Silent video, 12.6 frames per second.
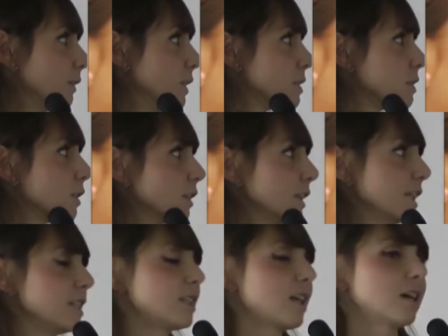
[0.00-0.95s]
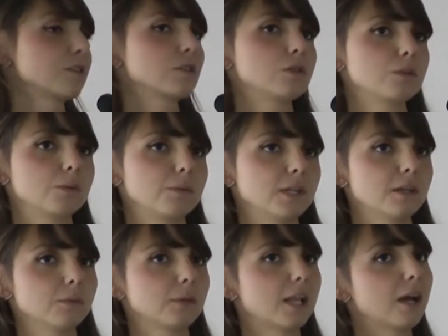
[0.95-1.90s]
This girl is asked to read
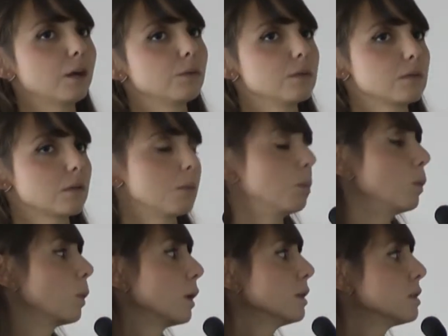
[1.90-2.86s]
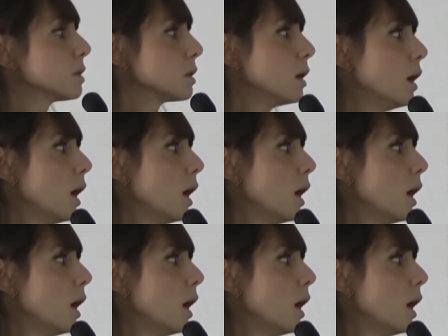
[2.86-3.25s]
out loud some words,